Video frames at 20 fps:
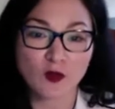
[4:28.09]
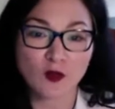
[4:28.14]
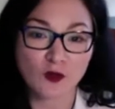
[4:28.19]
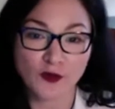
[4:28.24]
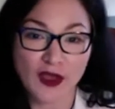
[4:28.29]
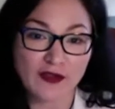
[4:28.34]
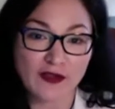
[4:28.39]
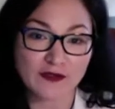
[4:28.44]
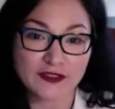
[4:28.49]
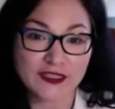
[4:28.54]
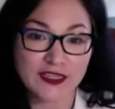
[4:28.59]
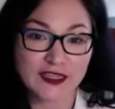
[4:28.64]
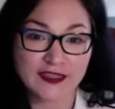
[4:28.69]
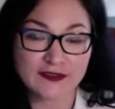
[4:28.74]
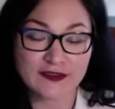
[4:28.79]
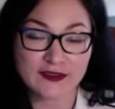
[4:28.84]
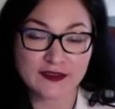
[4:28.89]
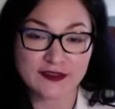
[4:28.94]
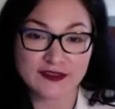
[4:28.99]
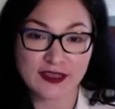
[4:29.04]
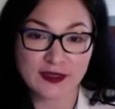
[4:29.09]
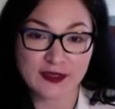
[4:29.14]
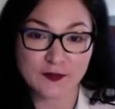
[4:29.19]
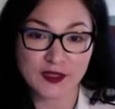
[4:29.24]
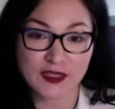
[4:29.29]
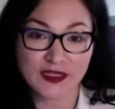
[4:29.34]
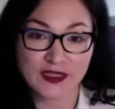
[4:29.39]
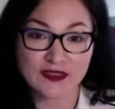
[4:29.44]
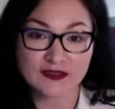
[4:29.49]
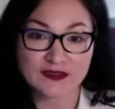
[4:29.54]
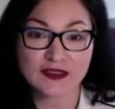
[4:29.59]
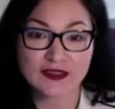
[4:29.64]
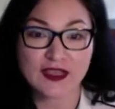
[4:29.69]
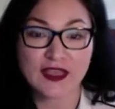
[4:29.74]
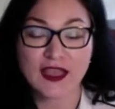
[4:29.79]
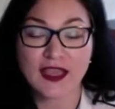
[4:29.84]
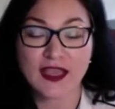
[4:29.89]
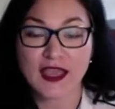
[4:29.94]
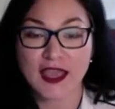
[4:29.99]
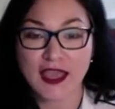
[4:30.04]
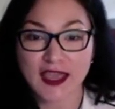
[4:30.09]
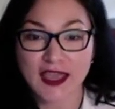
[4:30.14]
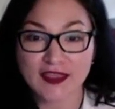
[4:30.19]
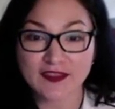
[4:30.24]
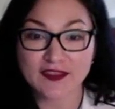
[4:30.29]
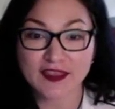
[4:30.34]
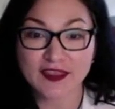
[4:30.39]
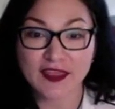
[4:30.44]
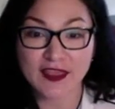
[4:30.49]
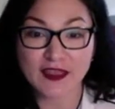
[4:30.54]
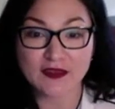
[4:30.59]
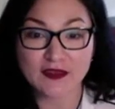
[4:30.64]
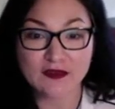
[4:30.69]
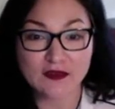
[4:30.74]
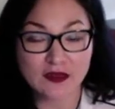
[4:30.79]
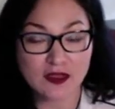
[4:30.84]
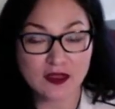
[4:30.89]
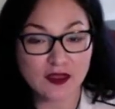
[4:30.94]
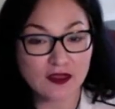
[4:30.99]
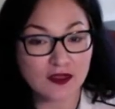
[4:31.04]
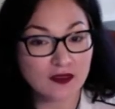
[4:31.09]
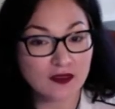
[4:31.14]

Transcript: gravitate to the same piece. And then